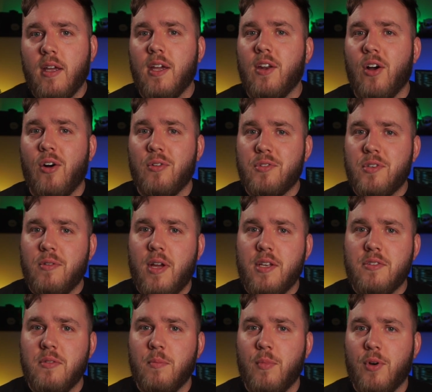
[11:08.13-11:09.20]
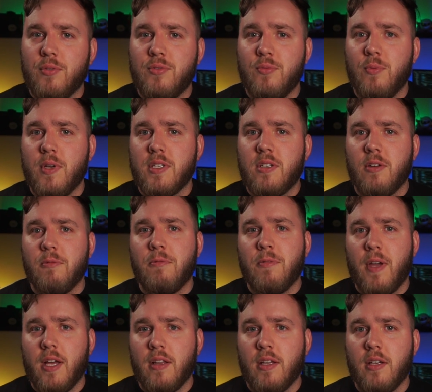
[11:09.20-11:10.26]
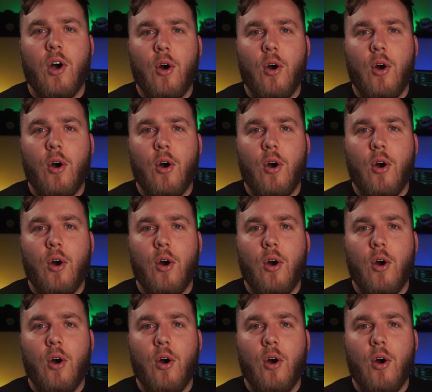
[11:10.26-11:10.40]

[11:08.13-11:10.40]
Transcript: it also has the most risk of failing.